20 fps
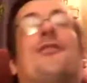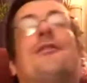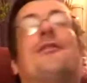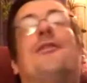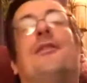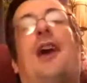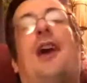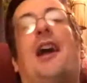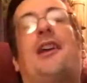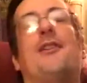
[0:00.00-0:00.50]

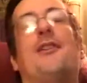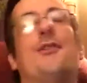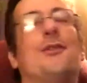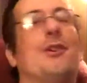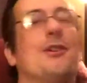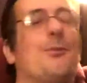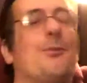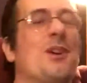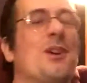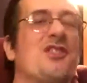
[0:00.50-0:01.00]
can do a
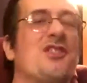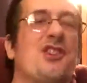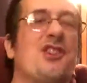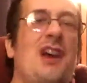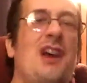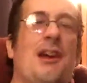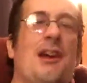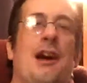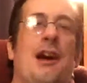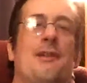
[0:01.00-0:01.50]
quick shout
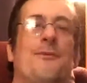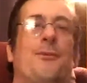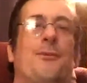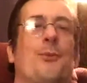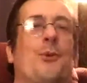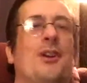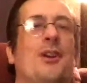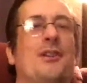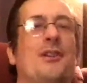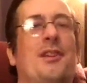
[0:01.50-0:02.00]
out for
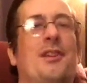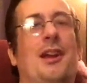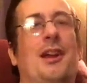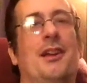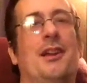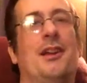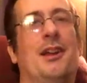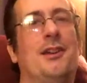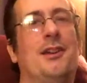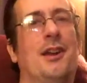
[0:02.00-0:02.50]
it, and
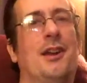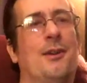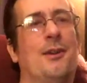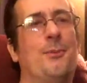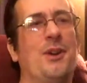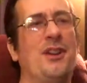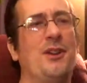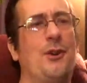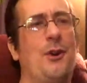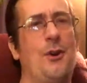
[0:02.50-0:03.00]
then we can
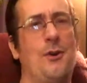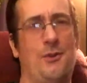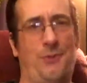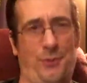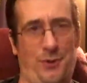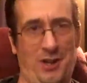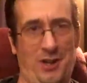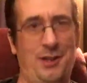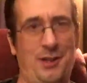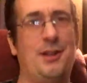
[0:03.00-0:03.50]
go over it
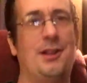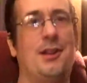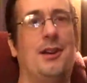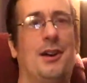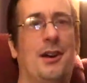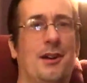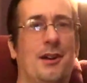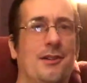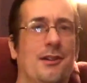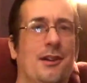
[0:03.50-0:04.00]

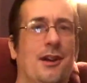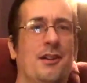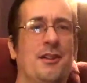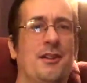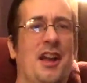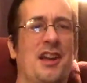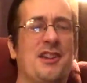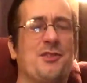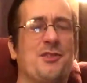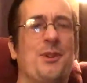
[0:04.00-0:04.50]

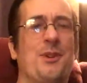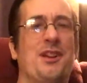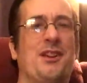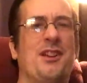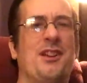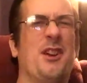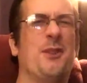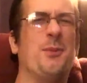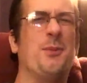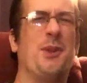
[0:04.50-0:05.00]
next week.
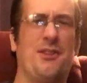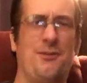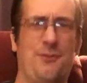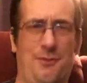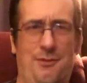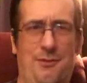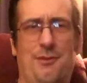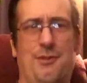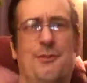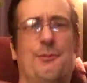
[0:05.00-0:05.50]

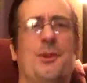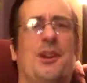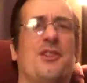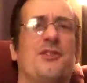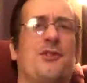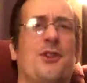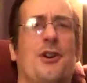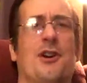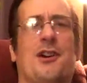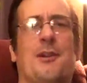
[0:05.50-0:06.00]
We can
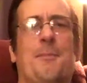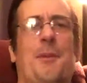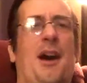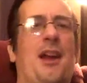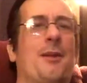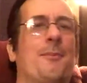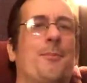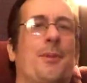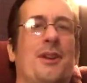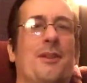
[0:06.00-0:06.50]
talk about it.
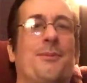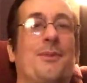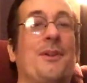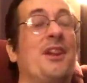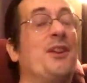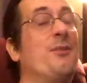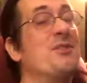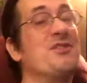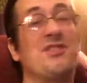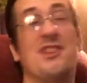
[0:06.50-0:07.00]
But if
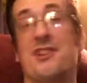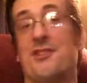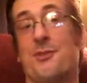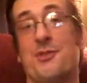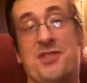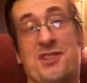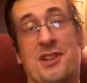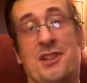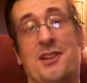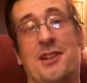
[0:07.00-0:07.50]
anyone's
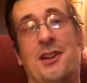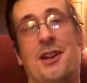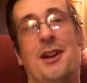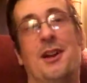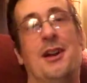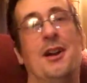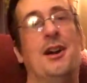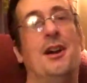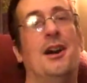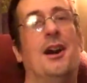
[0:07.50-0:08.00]
interested,
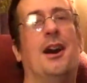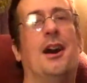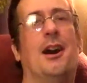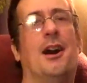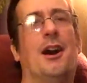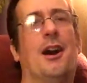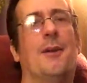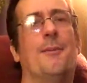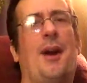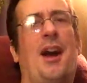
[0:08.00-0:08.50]

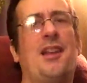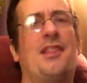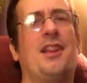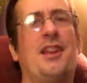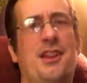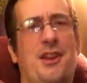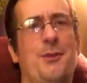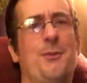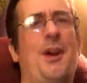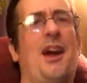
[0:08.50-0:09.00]
I think you
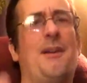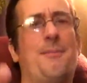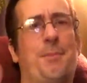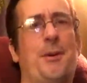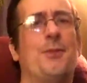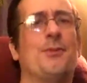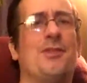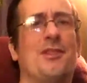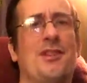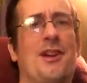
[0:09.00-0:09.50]
have both the
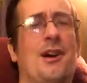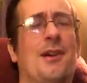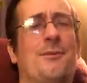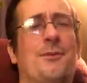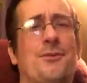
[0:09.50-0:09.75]
novels.